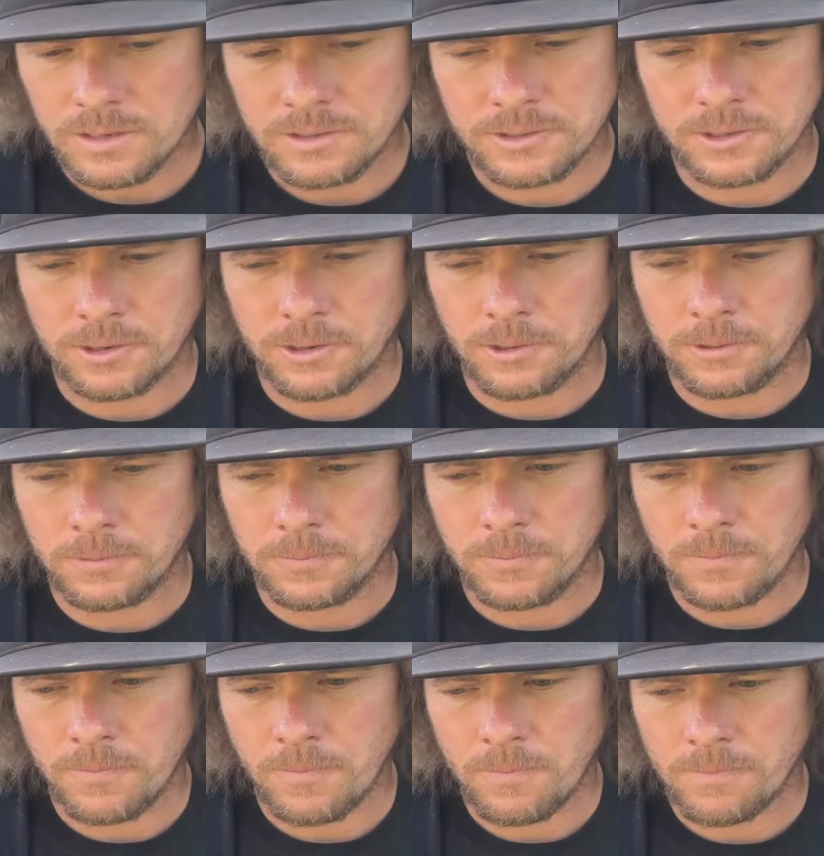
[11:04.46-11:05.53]
So
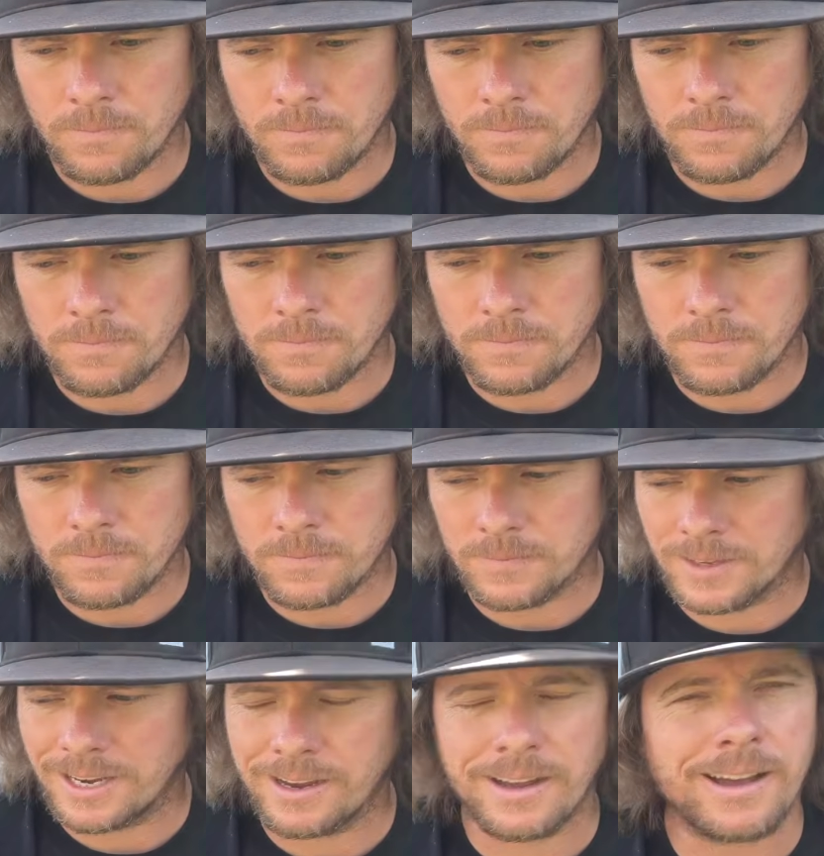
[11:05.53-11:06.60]

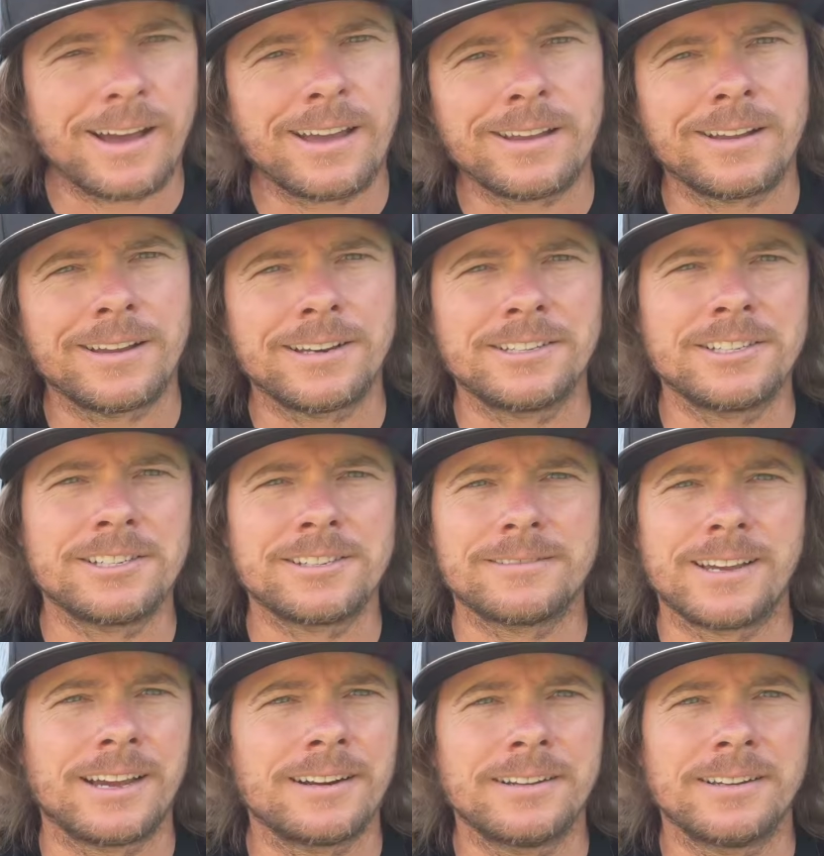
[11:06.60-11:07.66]
yeah, I just
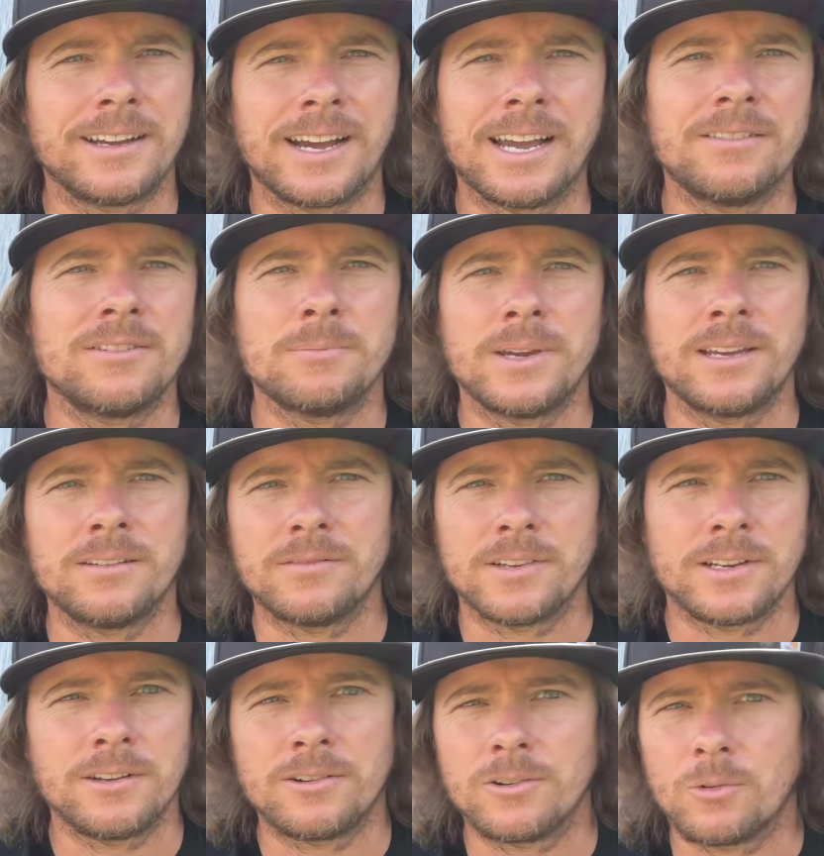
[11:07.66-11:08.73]
I haven't made a
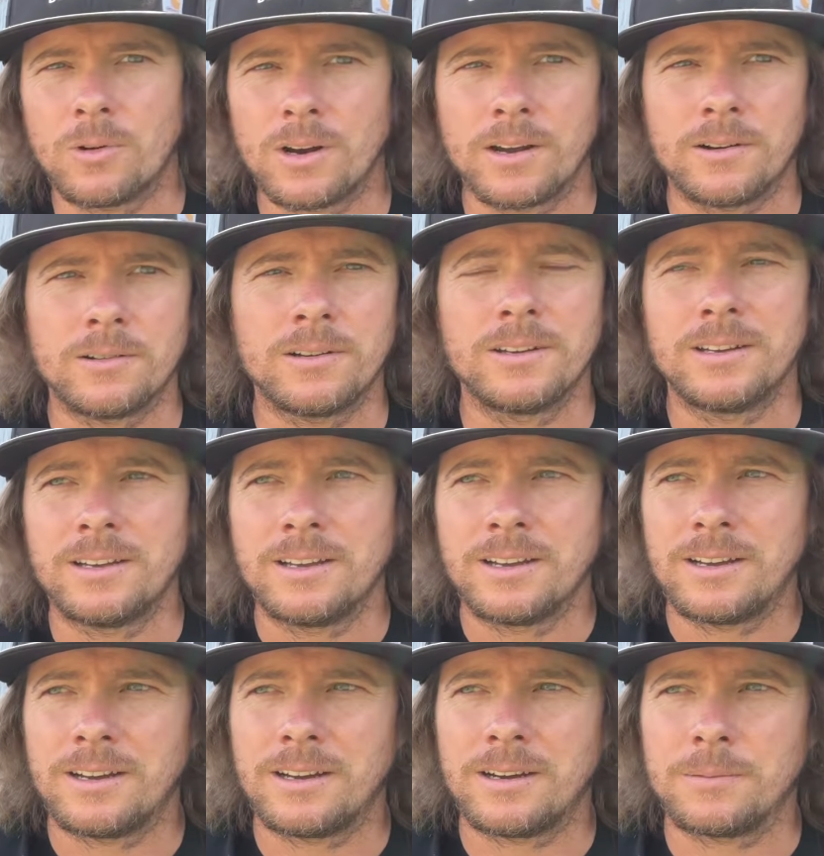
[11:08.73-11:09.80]
video in a while.
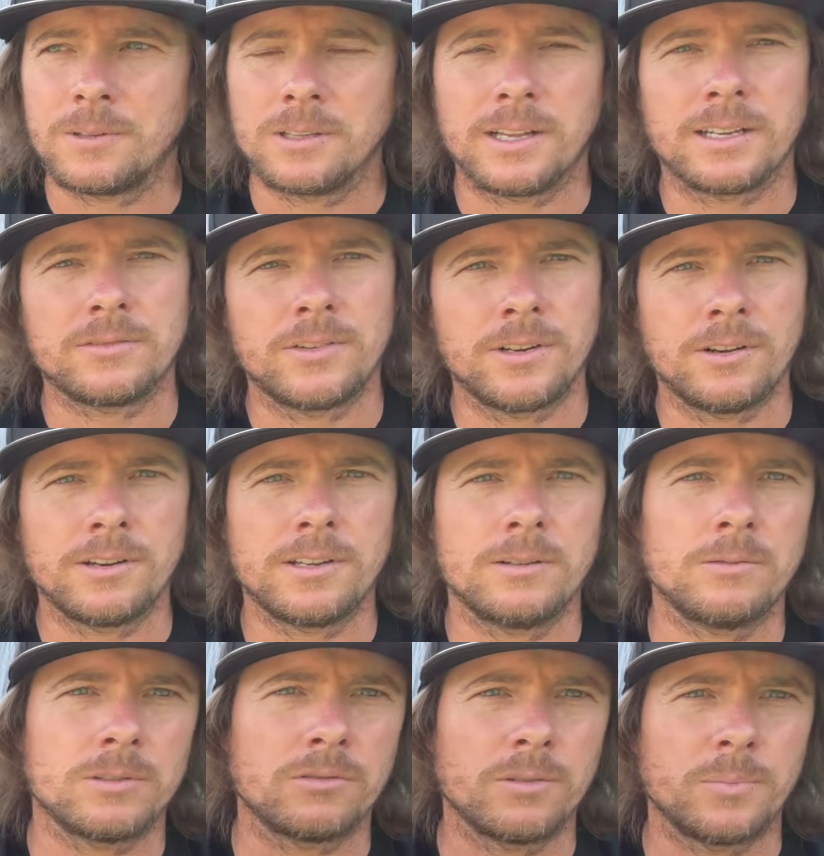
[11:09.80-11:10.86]
The last video I did
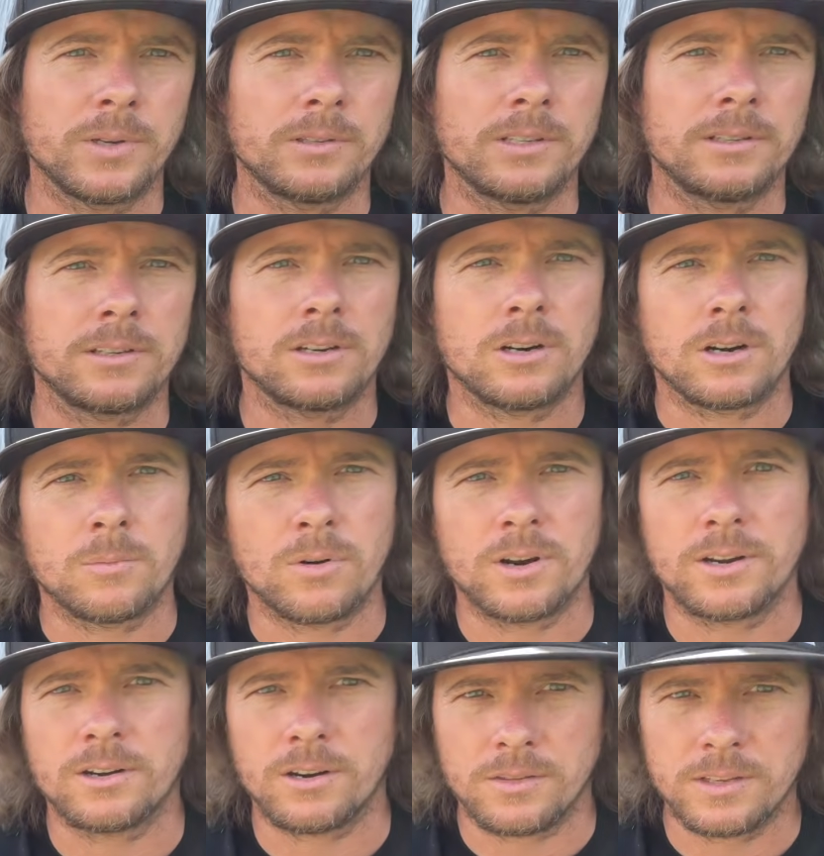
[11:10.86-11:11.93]
was rebuilding the
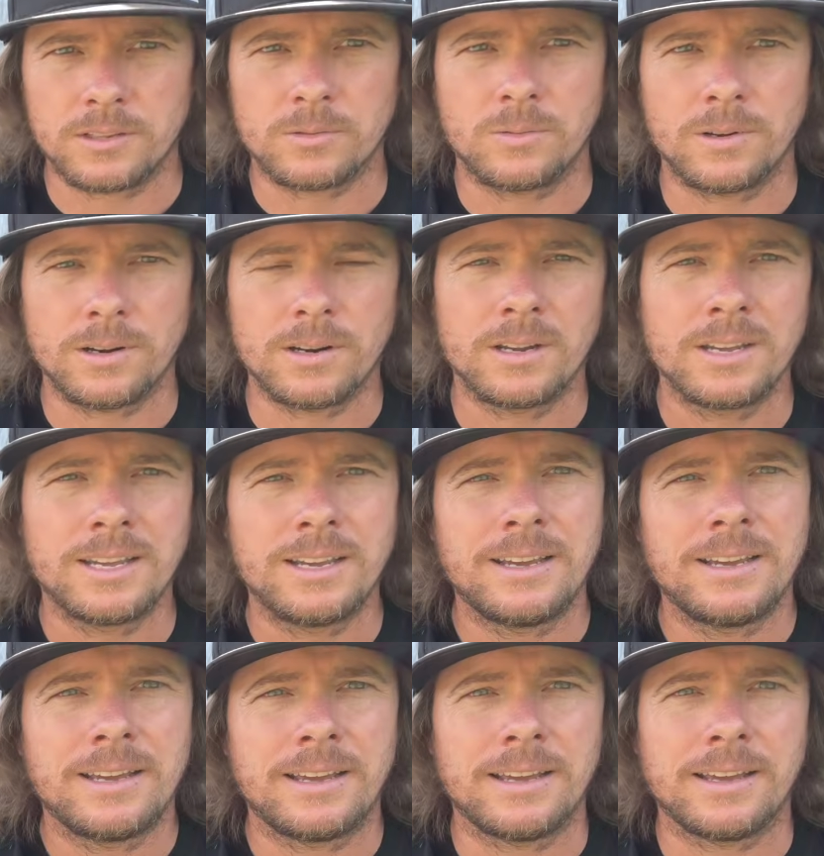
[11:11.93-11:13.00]
carburetor on this one,
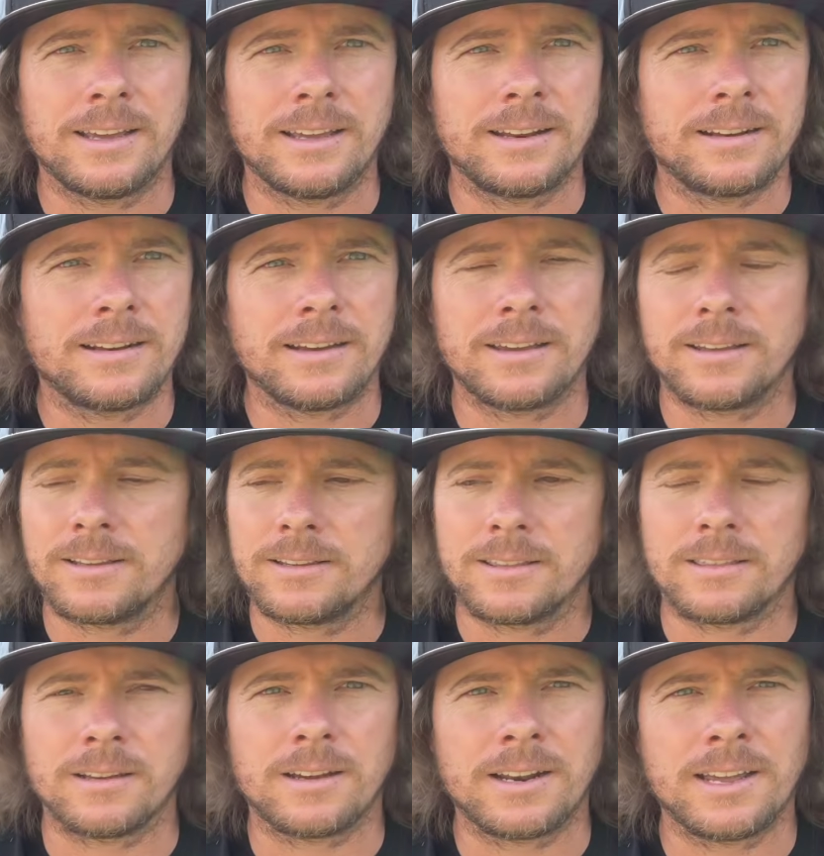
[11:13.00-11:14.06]
and I
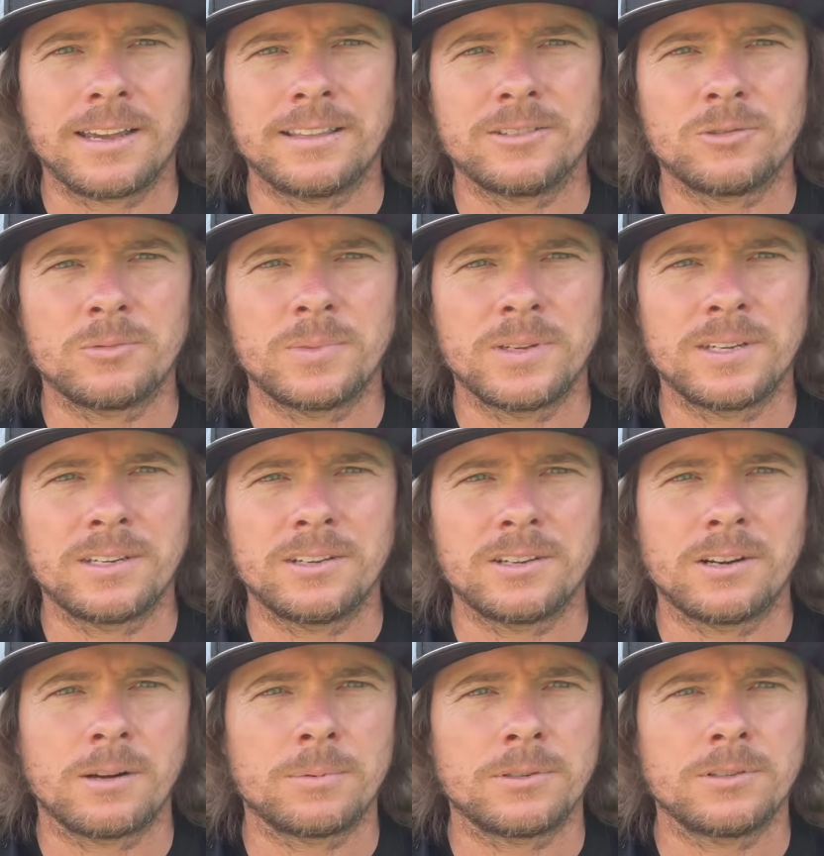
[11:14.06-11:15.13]
thought, hey, this would be a good
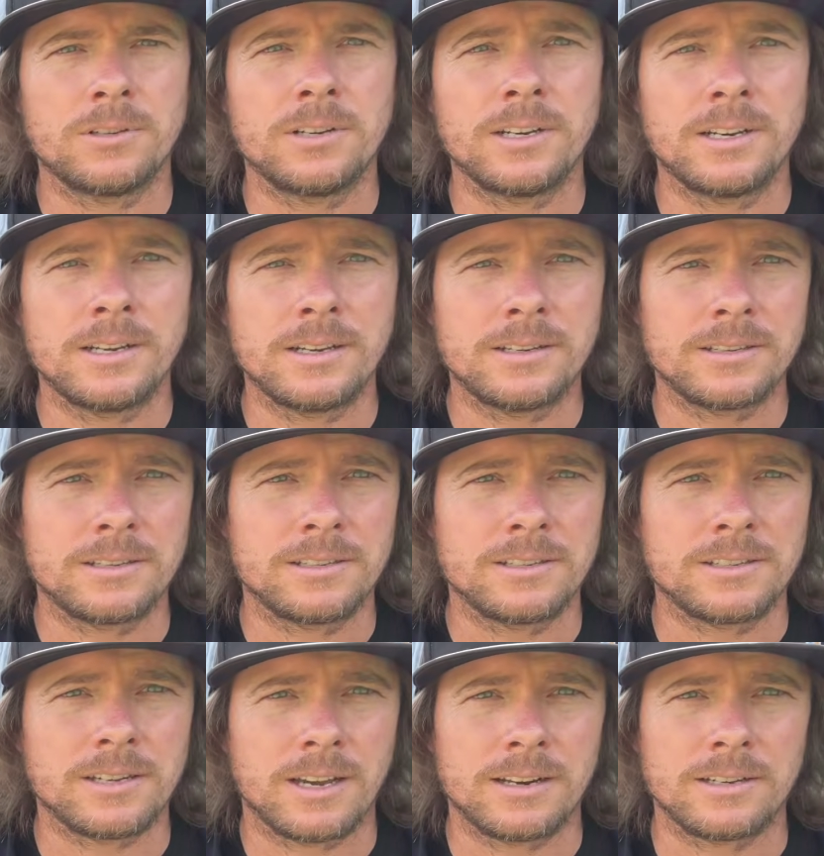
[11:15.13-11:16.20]
opportunity to
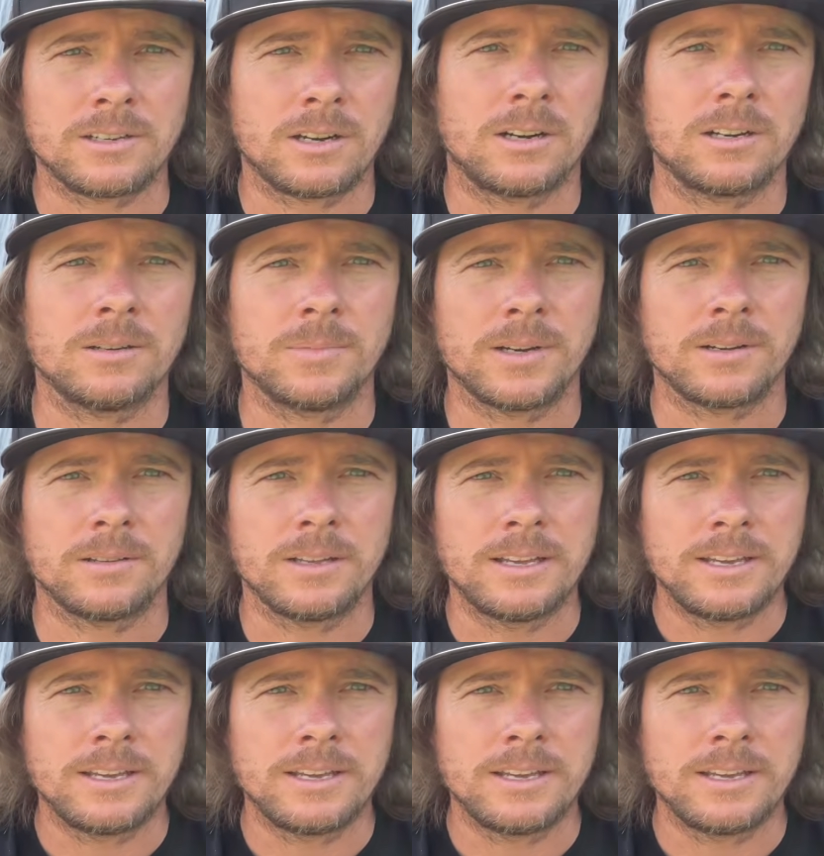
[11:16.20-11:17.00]
just kind of talk about